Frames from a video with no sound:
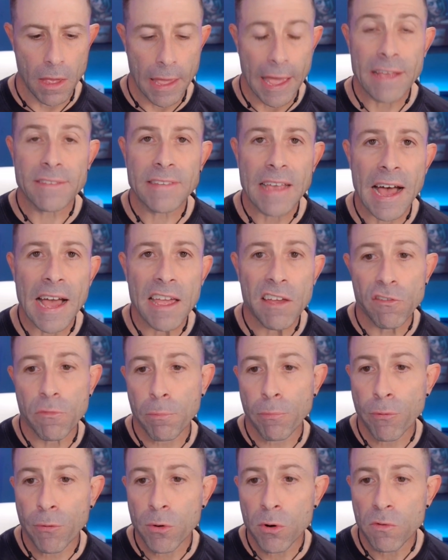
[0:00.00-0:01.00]
as I
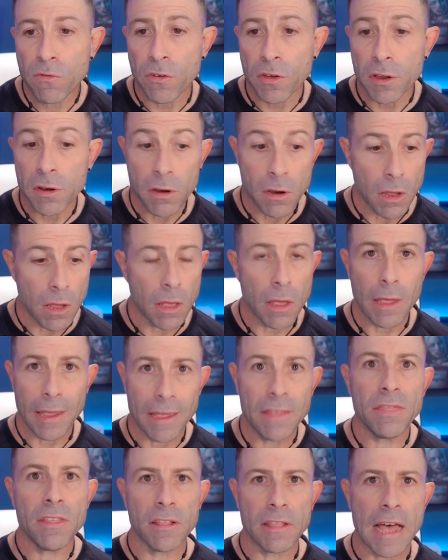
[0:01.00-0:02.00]
have proven
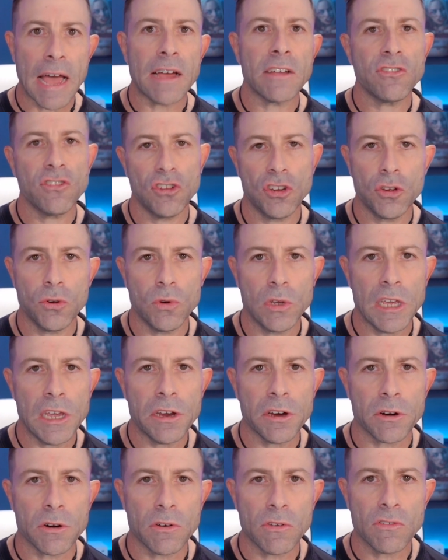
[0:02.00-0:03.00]
in the last 2
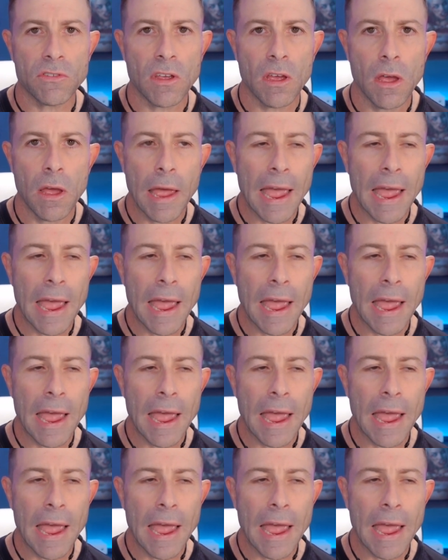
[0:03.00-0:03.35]
years.